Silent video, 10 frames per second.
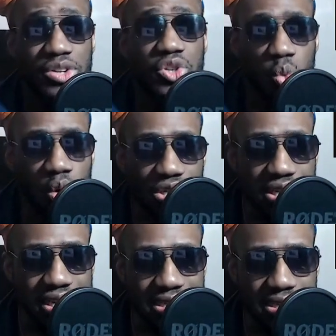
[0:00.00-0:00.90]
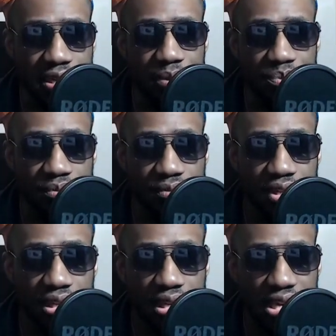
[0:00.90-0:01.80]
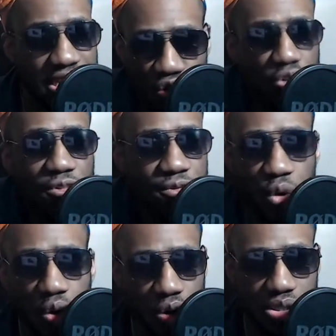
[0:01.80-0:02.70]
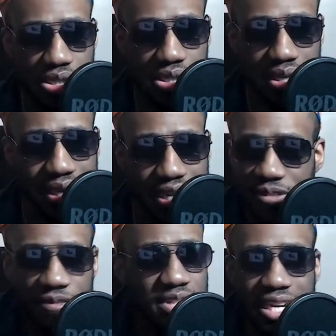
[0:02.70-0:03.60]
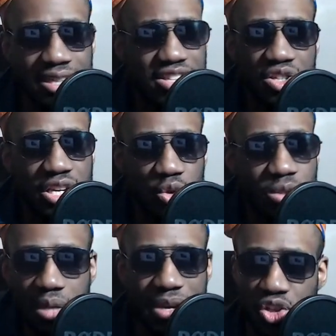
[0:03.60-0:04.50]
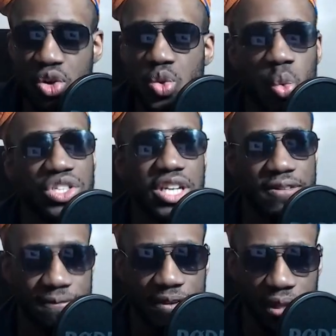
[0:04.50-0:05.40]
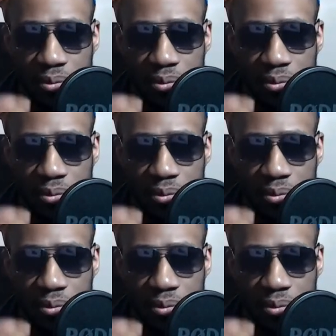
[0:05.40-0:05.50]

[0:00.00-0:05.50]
as you're watching it, it's unfocused. It feels like this is a total mess. You're not watching a film.